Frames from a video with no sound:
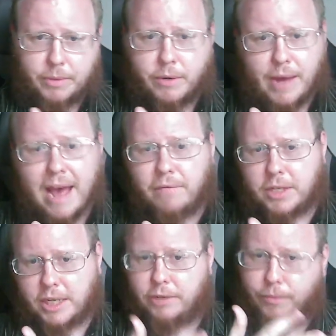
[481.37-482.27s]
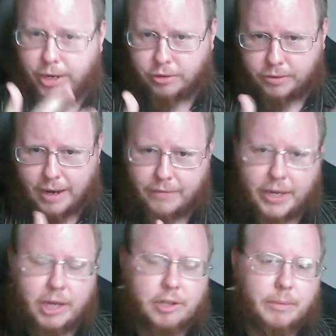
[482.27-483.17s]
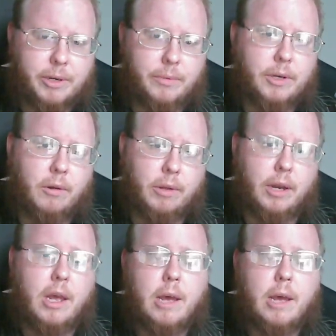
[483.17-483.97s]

don't have this kind of racial stratification that we do in Tolkien,